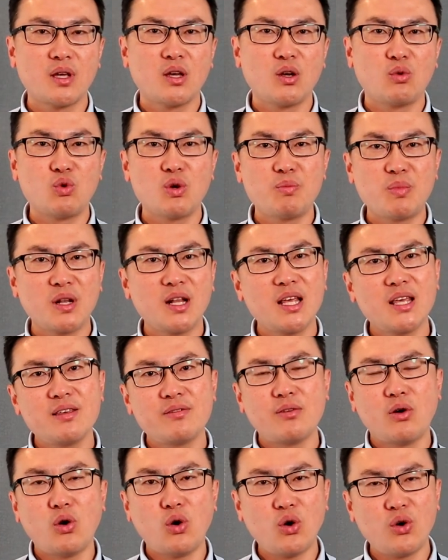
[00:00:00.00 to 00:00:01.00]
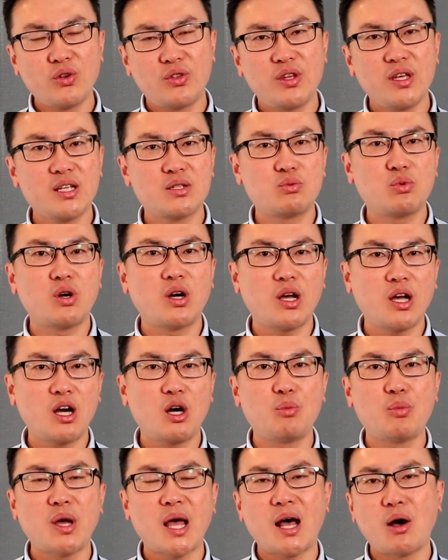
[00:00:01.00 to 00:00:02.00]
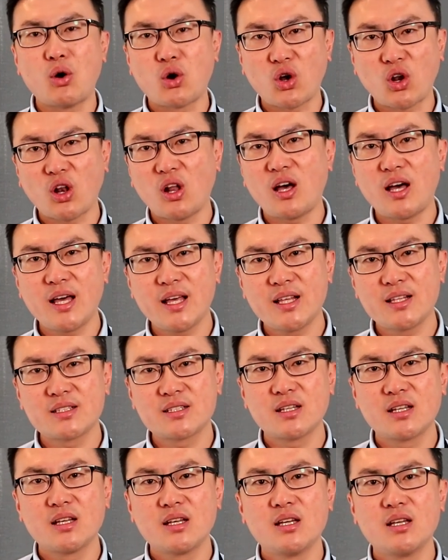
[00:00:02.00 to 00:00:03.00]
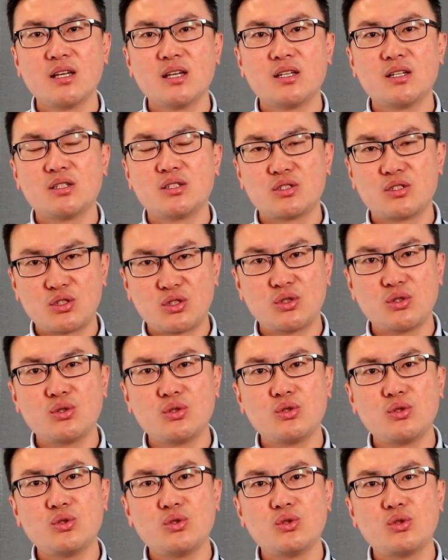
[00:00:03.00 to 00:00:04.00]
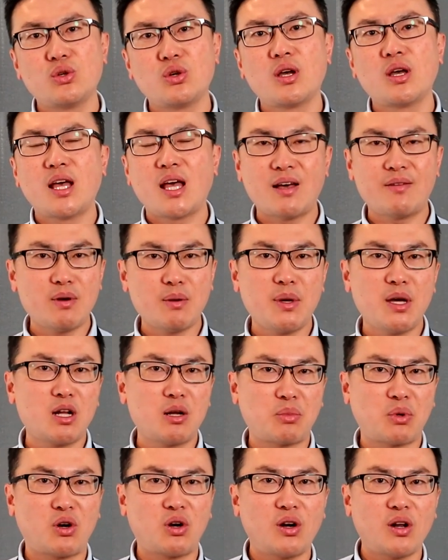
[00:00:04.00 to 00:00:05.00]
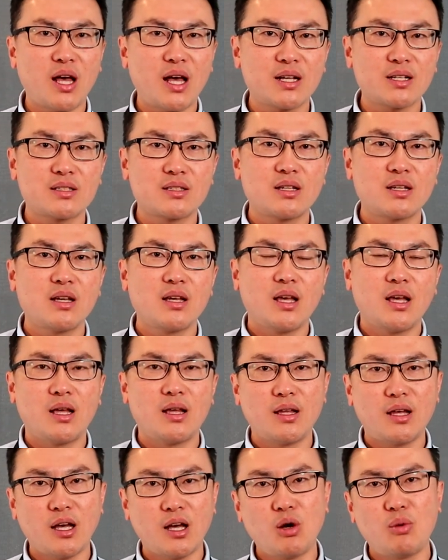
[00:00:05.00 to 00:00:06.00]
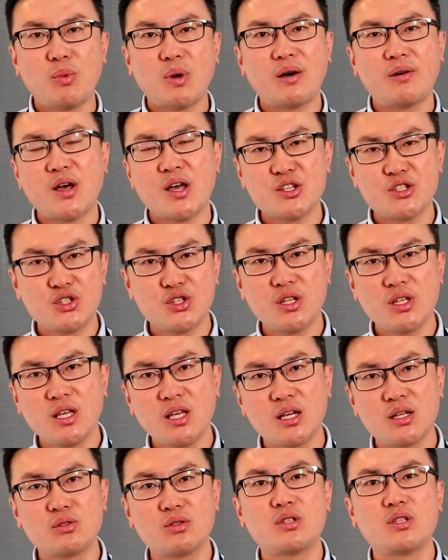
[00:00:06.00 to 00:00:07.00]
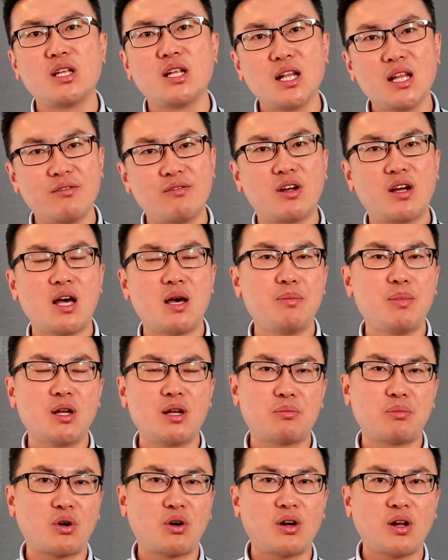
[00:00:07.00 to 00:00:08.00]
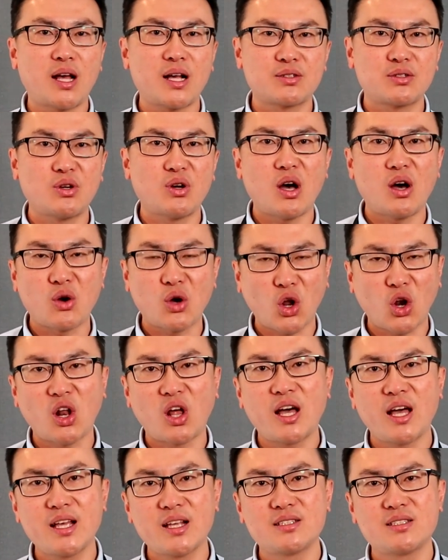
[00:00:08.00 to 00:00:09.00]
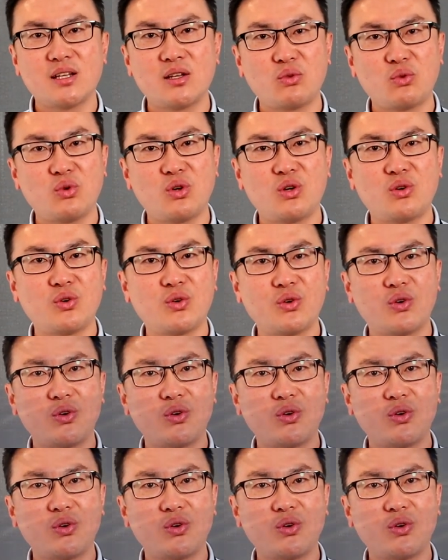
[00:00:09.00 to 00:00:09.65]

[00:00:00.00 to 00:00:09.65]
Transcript: We believe all these will help our clients to have a better products and help our engineer to deliver a better product to our clients as well.